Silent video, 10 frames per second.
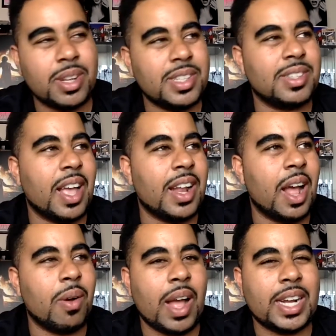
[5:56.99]

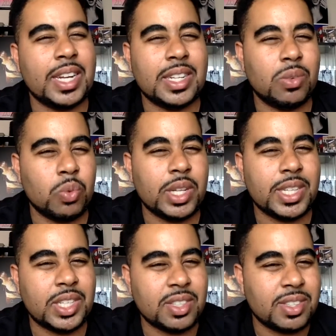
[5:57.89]
I couldn't
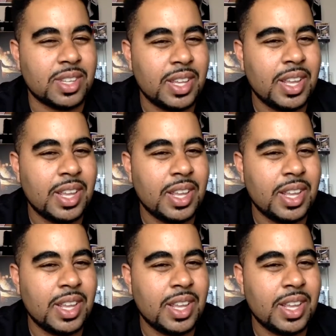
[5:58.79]
really just,